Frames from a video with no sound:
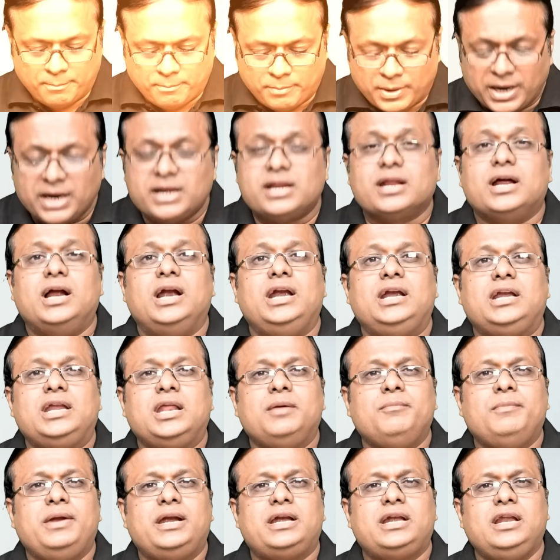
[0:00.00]
But
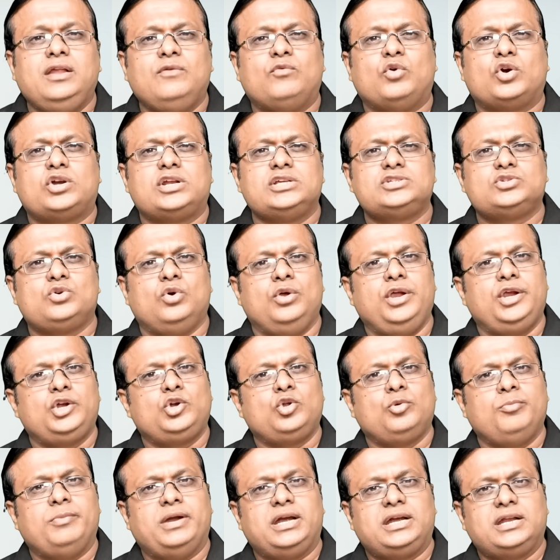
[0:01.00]
ultimately what is going
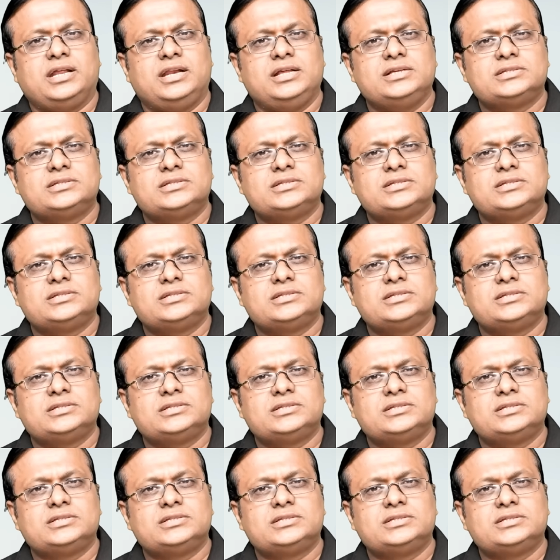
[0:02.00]
to matter